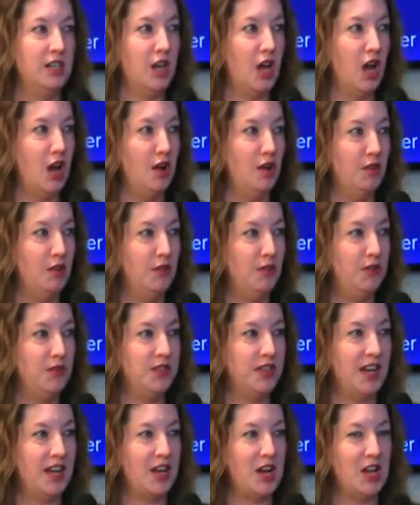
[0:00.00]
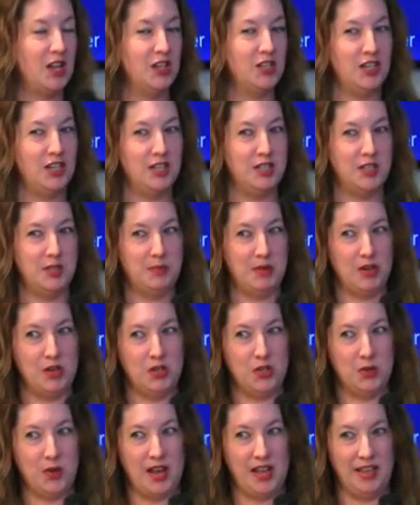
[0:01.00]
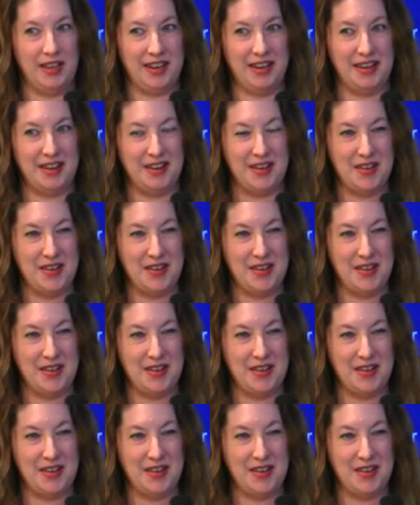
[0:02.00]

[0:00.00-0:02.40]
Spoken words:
of psychology and spirituality,